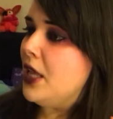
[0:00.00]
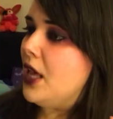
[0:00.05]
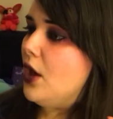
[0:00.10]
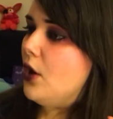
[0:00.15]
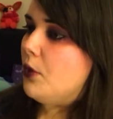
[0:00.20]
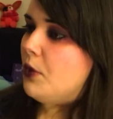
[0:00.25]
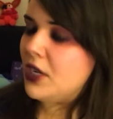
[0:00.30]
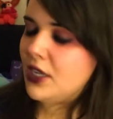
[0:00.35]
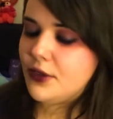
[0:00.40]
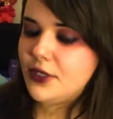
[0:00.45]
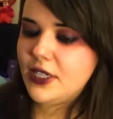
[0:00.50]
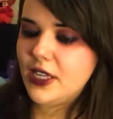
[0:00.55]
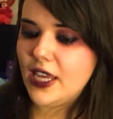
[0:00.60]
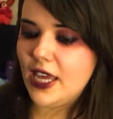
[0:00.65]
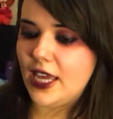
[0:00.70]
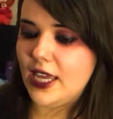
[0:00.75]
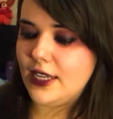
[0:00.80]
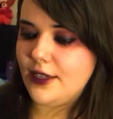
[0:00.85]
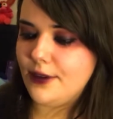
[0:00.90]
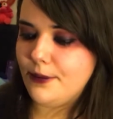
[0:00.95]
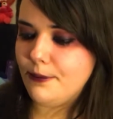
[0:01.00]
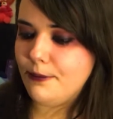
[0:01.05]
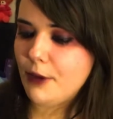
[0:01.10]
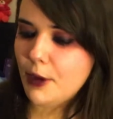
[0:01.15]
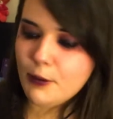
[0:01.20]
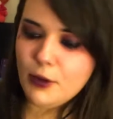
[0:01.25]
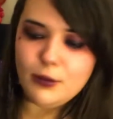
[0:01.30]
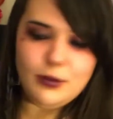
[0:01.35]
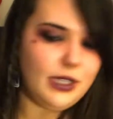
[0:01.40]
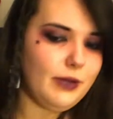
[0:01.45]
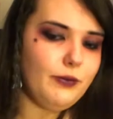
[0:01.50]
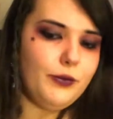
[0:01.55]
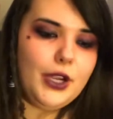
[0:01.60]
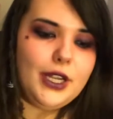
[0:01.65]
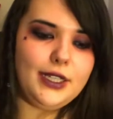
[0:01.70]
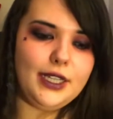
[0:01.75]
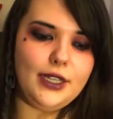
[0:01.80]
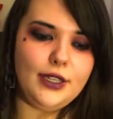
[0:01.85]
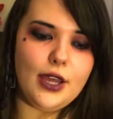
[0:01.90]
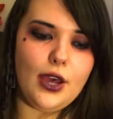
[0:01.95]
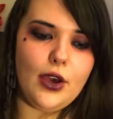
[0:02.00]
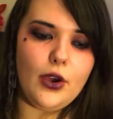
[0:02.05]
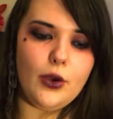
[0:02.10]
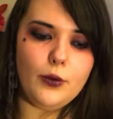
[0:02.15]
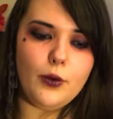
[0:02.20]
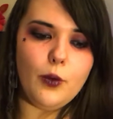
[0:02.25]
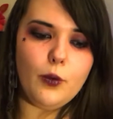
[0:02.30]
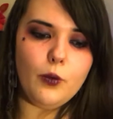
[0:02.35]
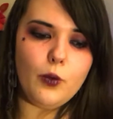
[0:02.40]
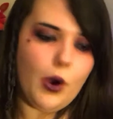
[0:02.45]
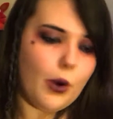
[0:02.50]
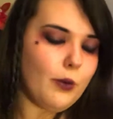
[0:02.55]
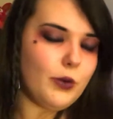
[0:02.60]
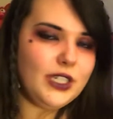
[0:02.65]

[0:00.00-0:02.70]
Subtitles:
When I was a kid, my mum didn't really know what